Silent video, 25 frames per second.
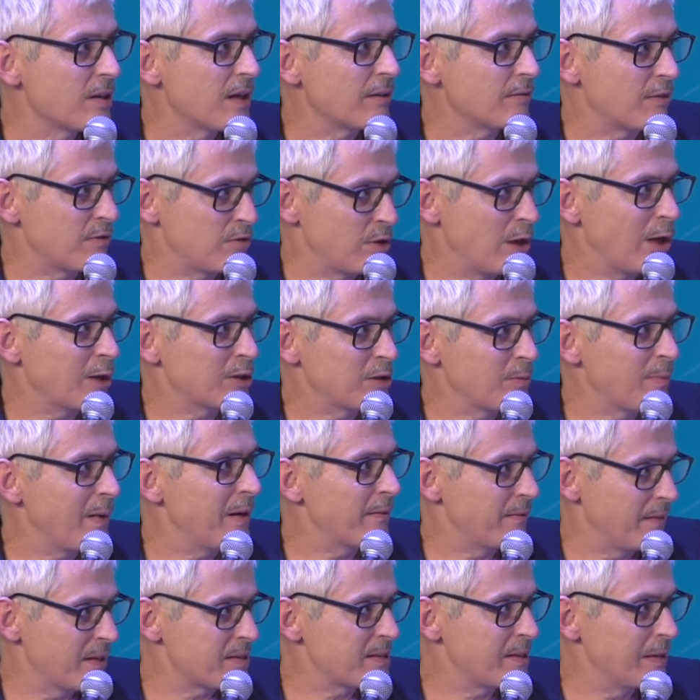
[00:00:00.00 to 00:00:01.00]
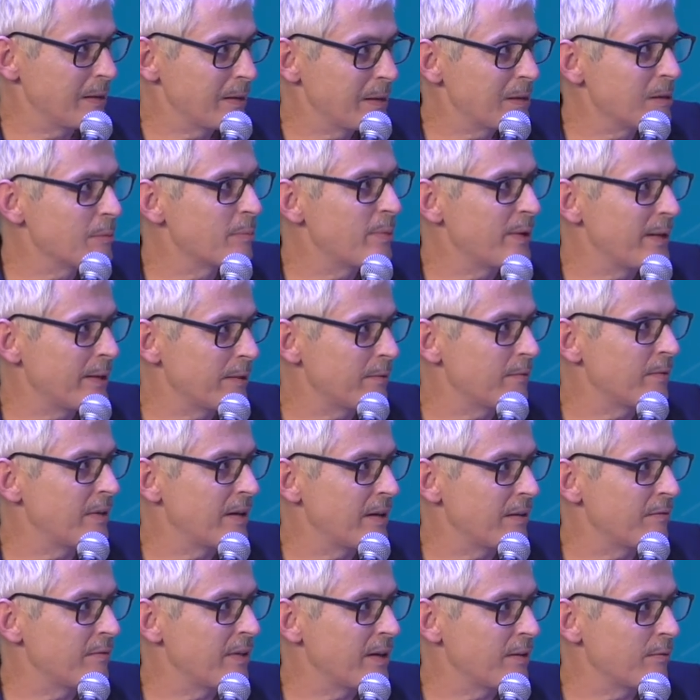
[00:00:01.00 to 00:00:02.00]
We've talked about this a little bit
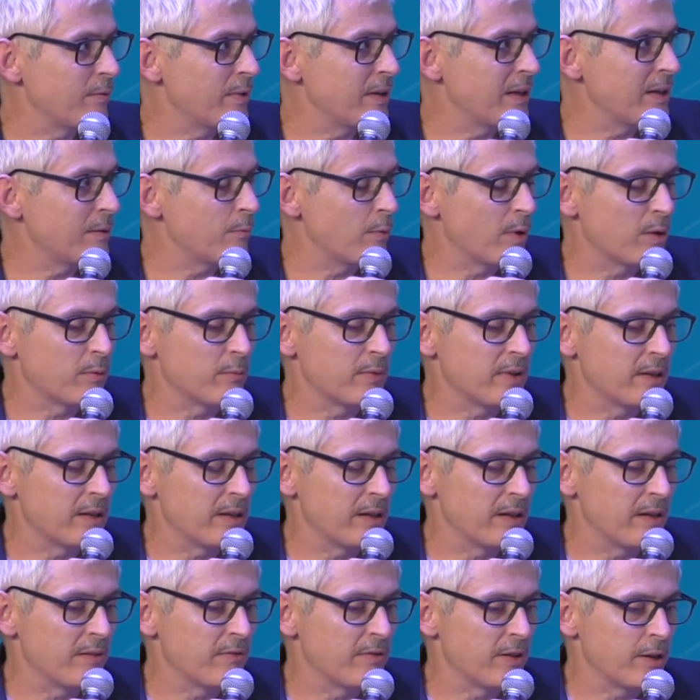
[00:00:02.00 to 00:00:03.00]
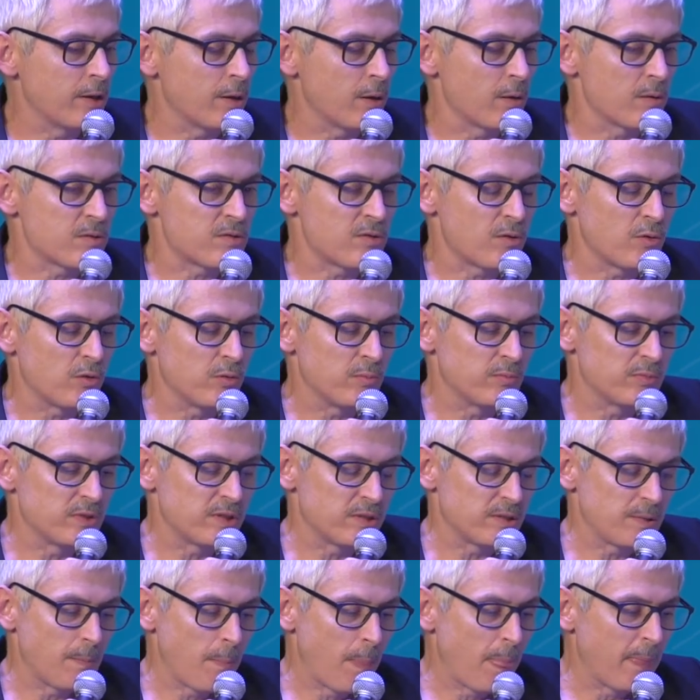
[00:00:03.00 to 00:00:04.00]
uh, when we, when we uh, video
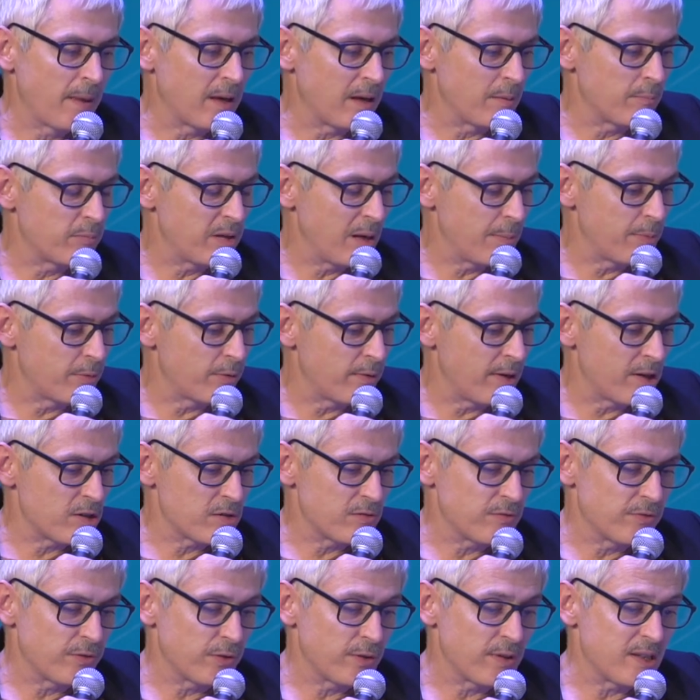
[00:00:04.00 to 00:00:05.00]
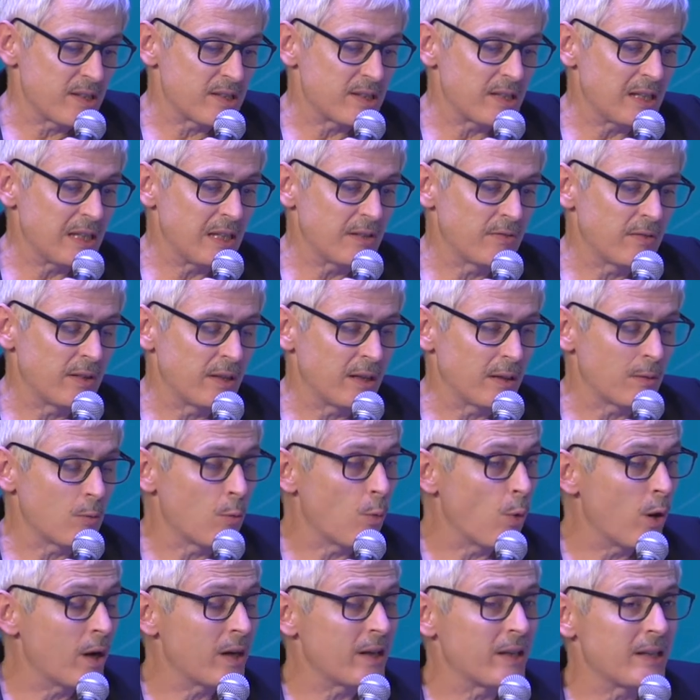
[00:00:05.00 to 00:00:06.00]
zoomed in preparation for this evening.
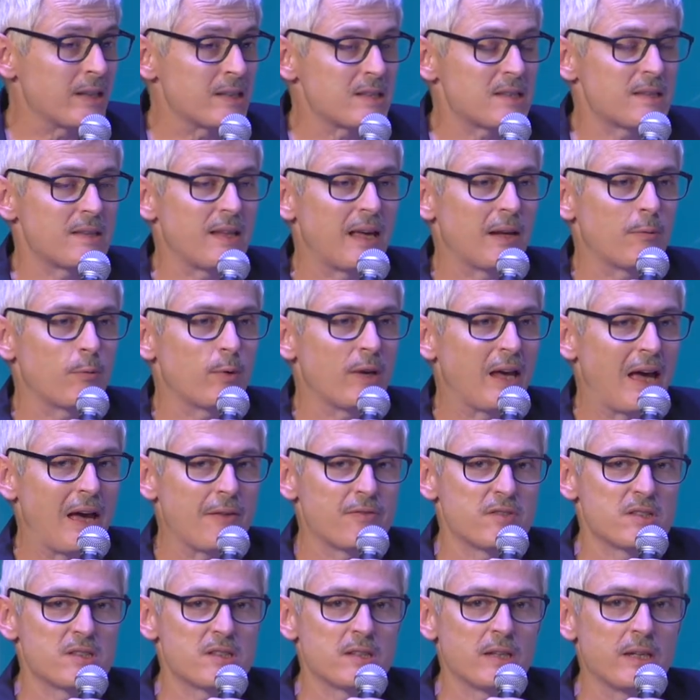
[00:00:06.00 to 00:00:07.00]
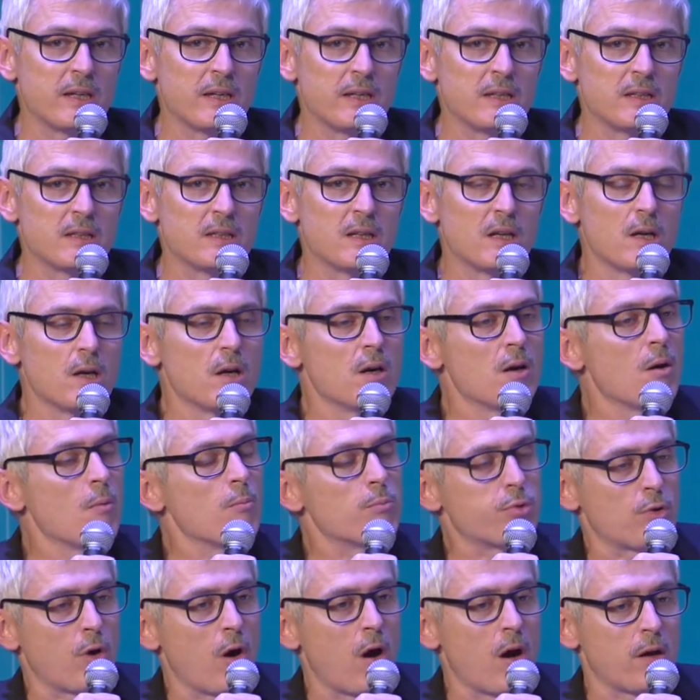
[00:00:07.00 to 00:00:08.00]
One is that we haven't seen
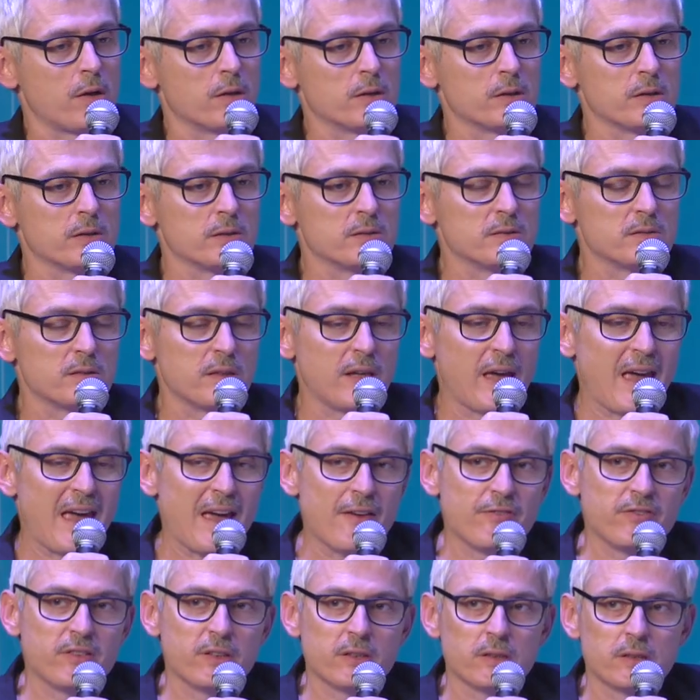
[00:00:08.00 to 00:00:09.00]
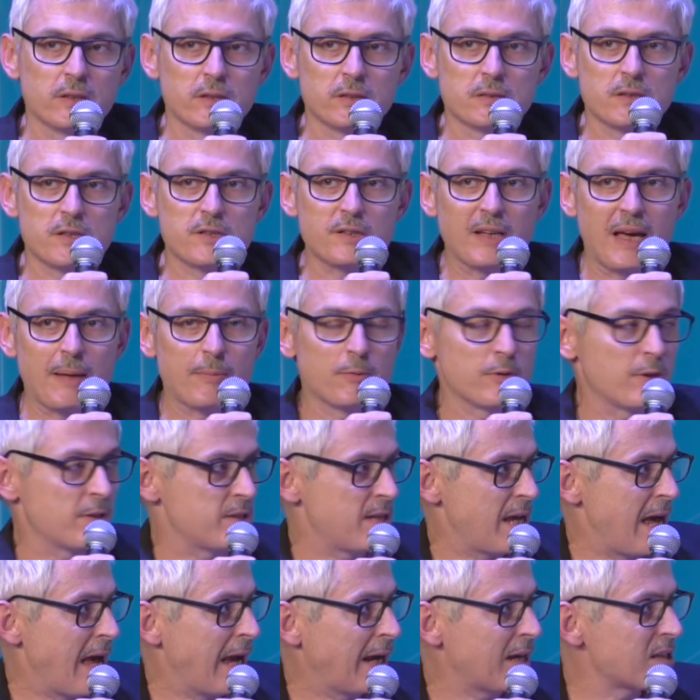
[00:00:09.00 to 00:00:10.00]
broader, heavier cyber
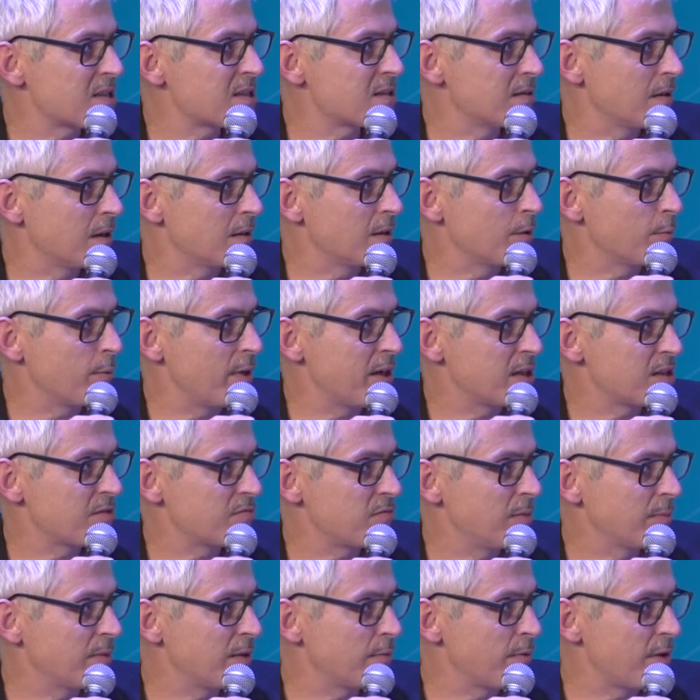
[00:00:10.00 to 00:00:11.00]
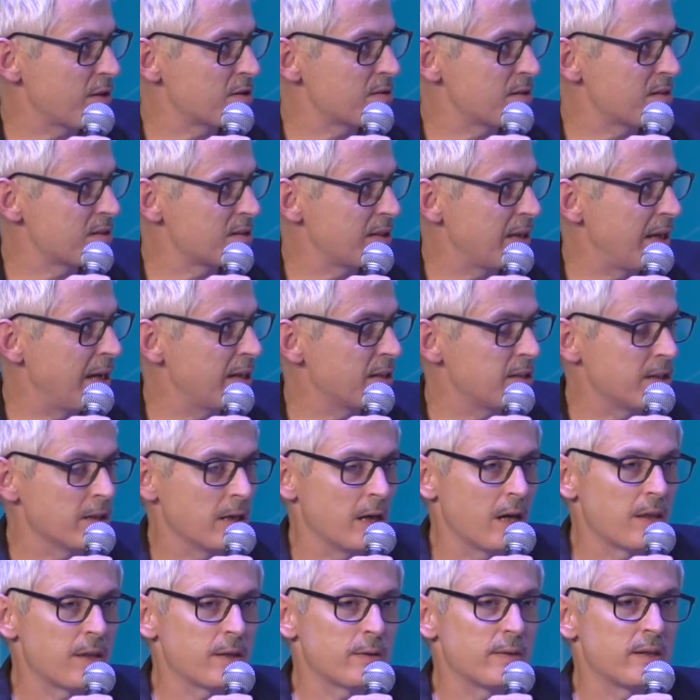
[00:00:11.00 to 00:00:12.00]
attacks on the West from the Russian side. The
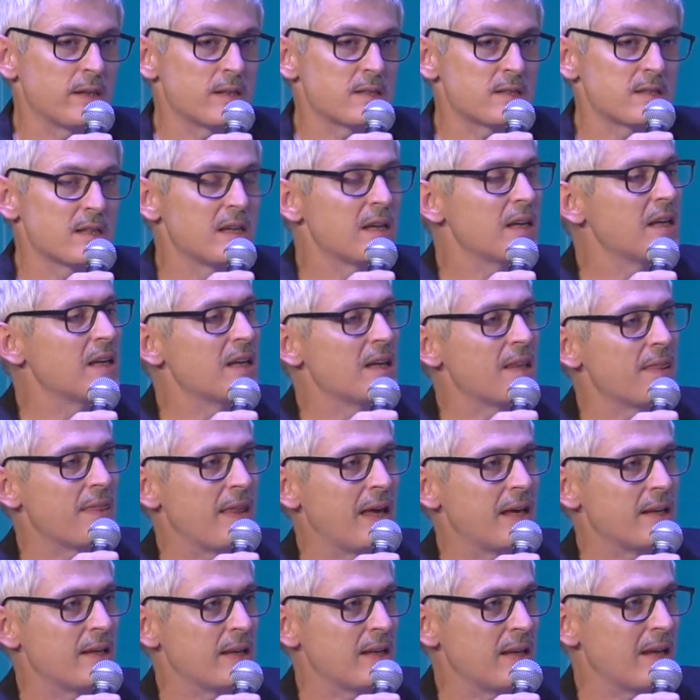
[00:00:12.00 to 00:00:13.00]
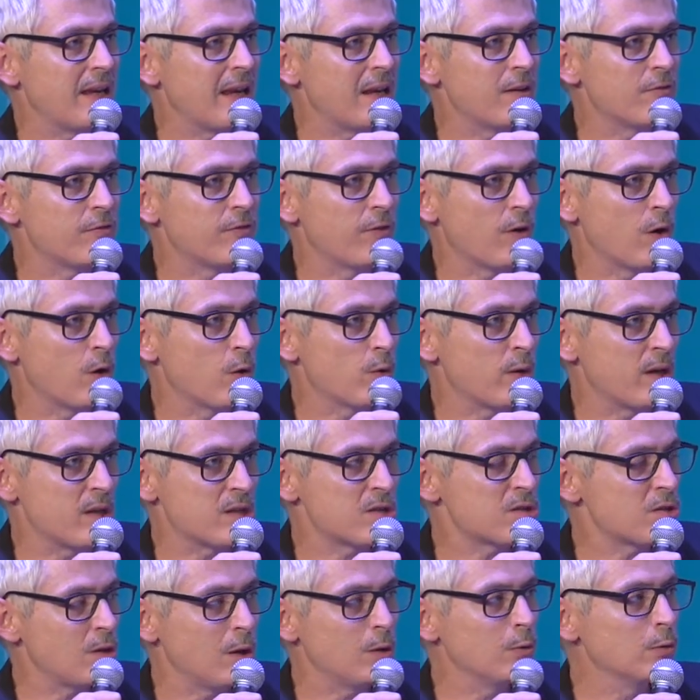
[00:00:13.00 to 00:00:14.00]
other is that info is
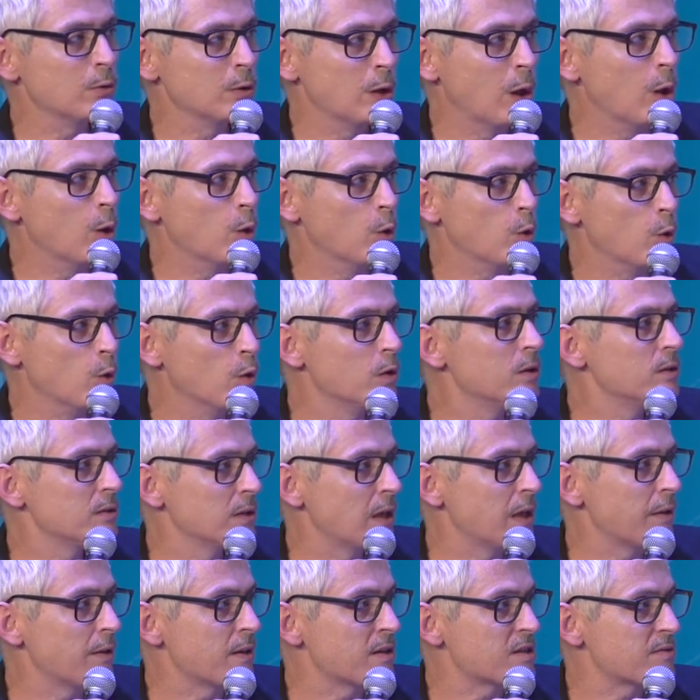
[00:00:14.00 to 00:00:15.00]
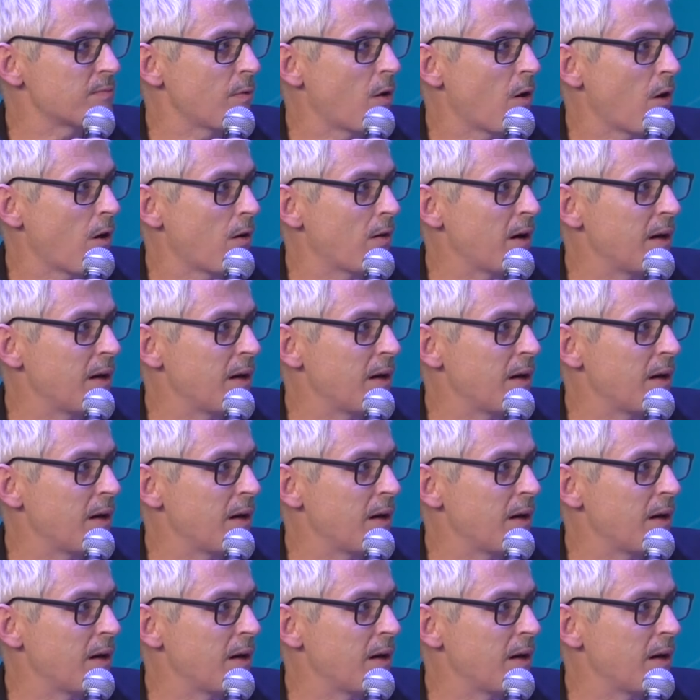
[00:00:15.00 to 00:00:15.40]
so low on this war.